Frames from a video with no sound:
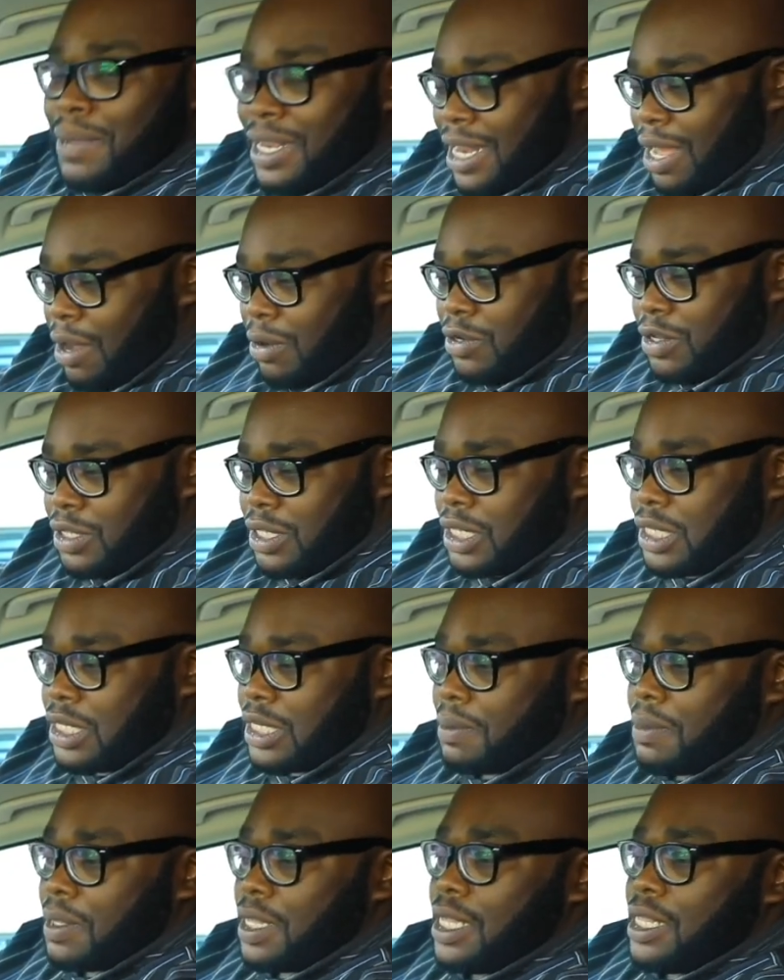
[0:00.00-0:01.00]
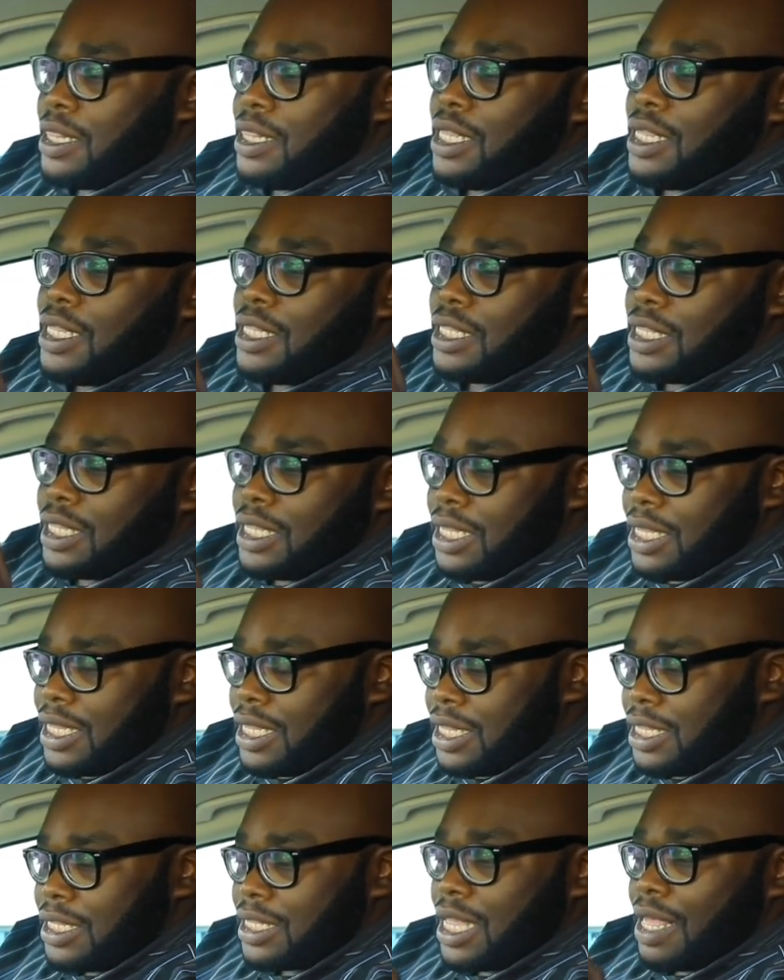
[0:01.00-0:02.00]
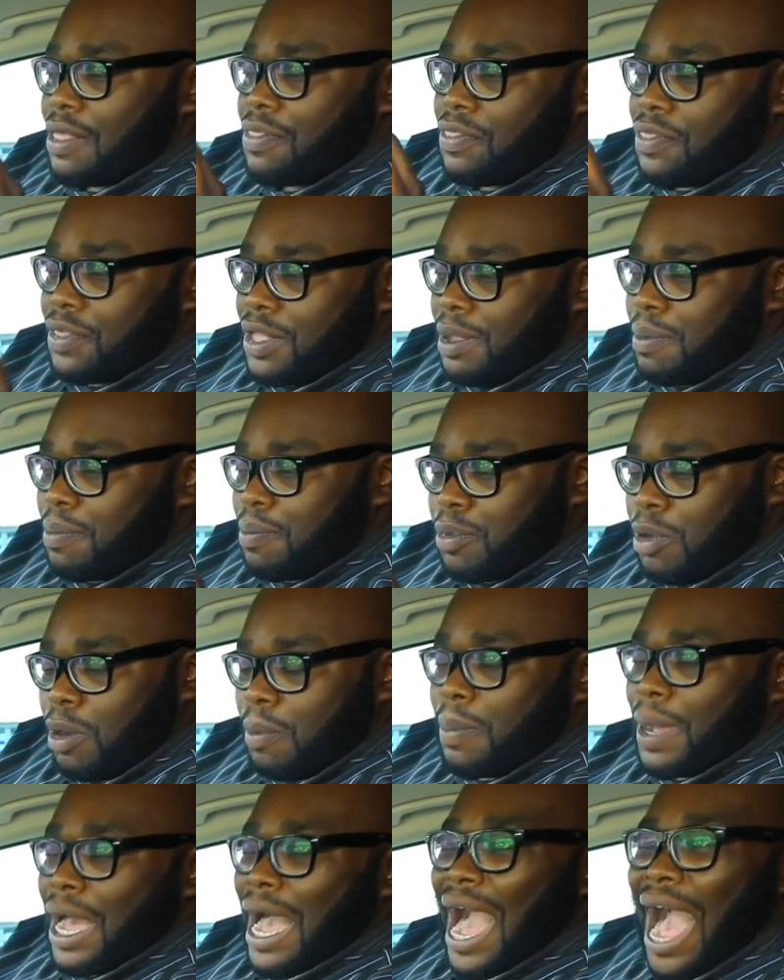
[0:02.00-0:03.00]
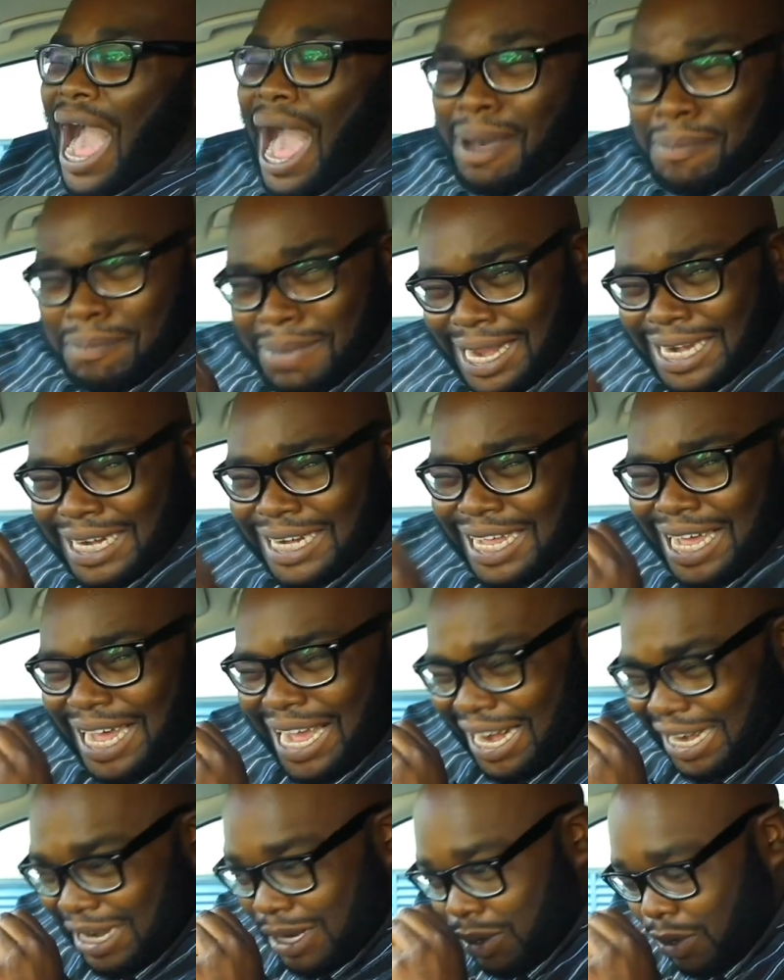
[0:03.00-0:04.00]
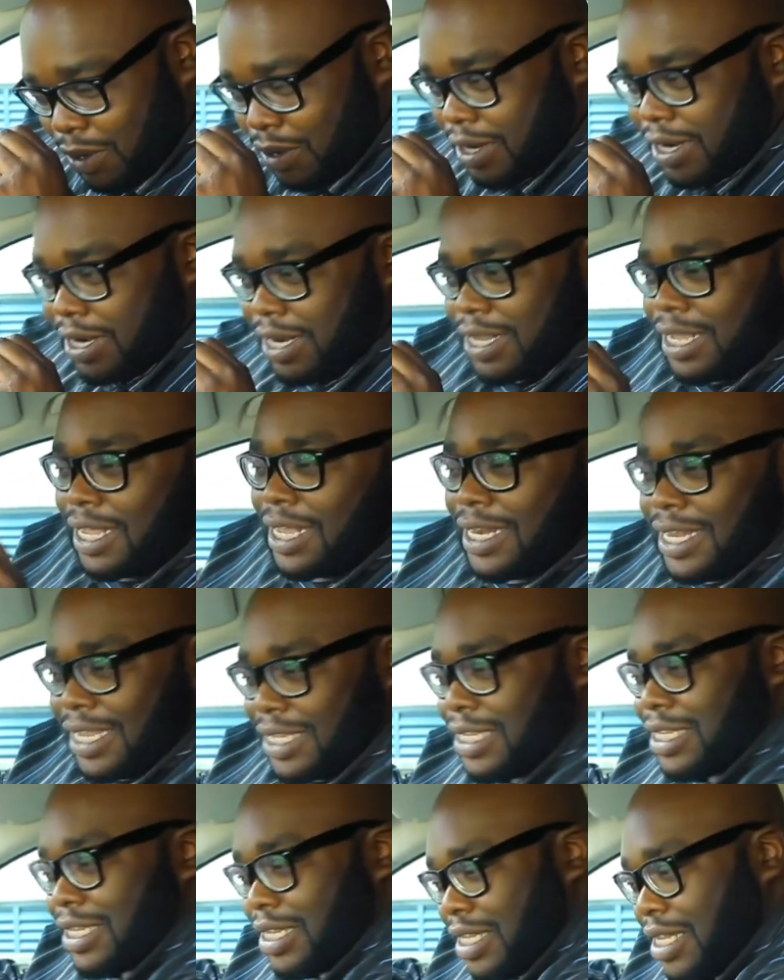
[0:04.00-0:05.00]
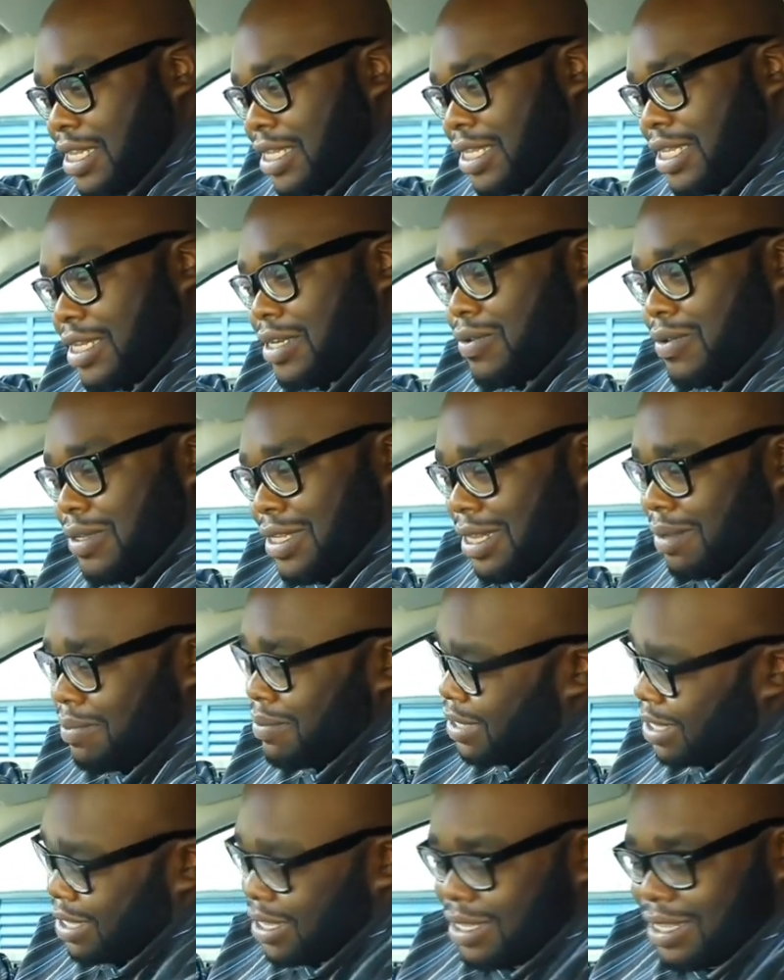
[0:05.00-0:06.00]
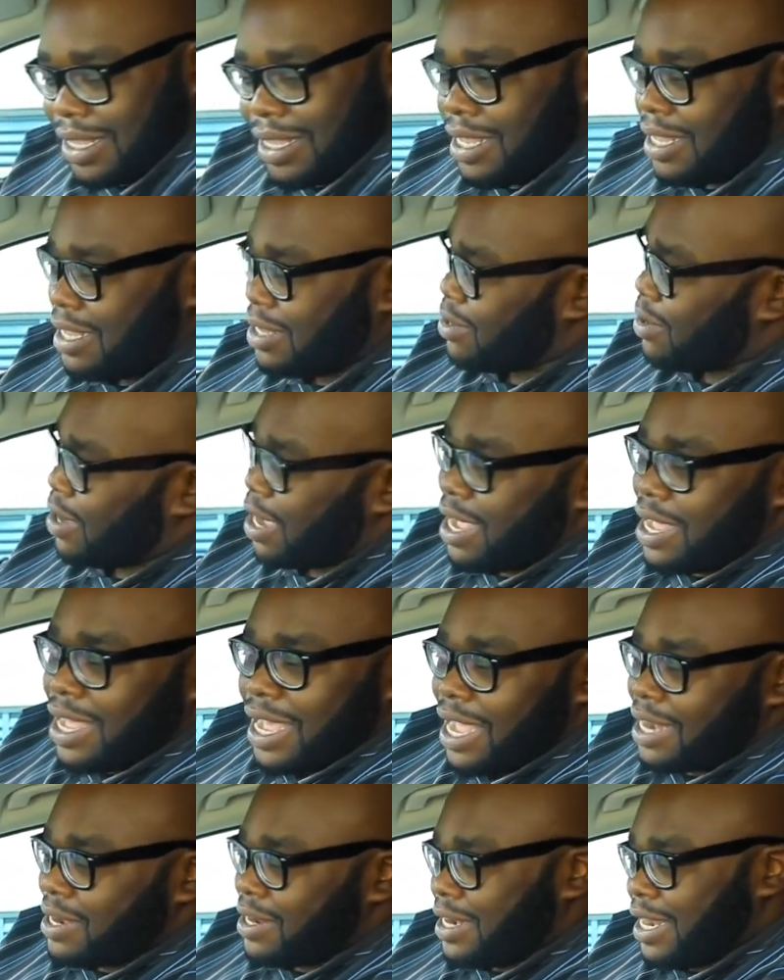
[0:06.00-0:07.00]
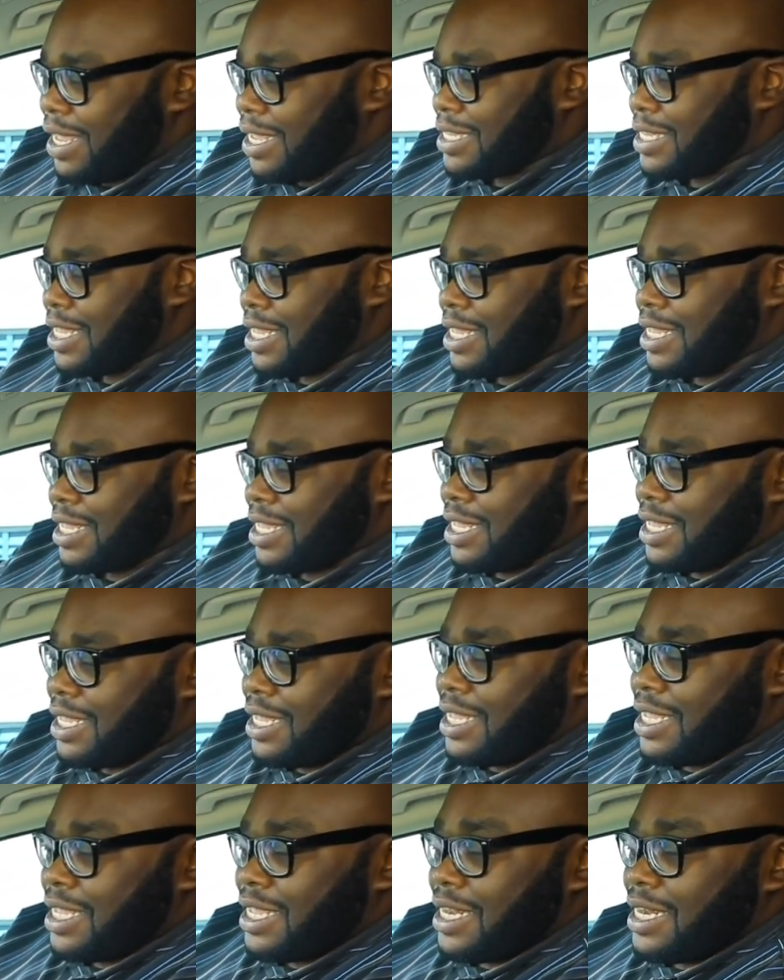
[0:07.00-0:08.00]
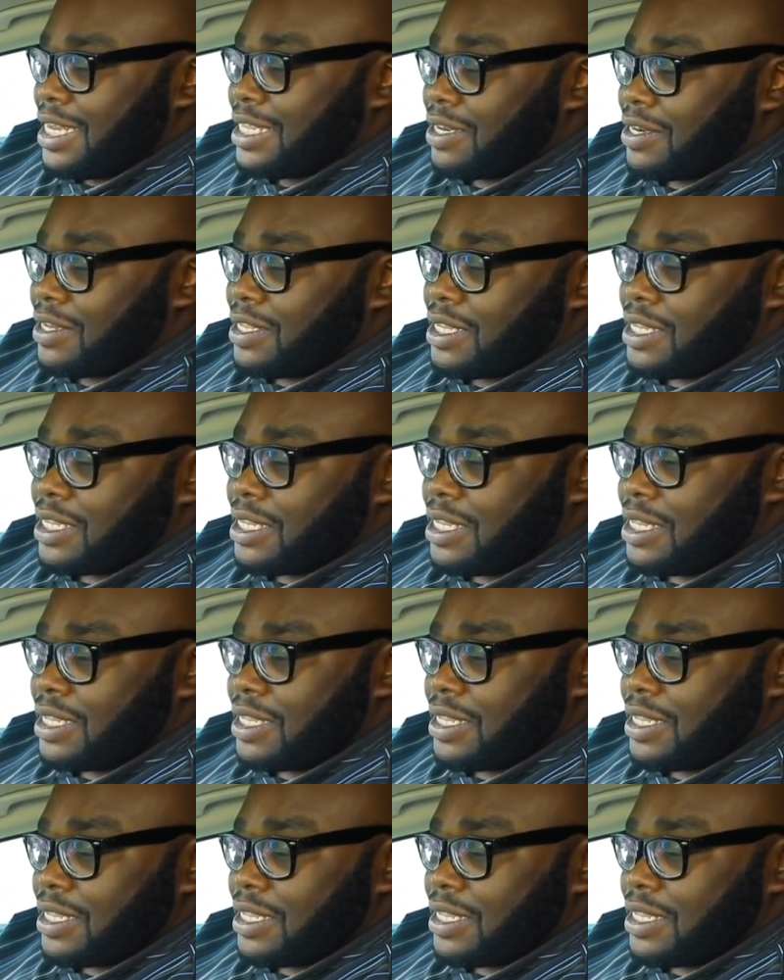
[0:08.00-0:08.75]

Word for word: mean audio system, this is the proper Harman Kardon. Let's just listen to something. You know, I don't like saying. Listen to this.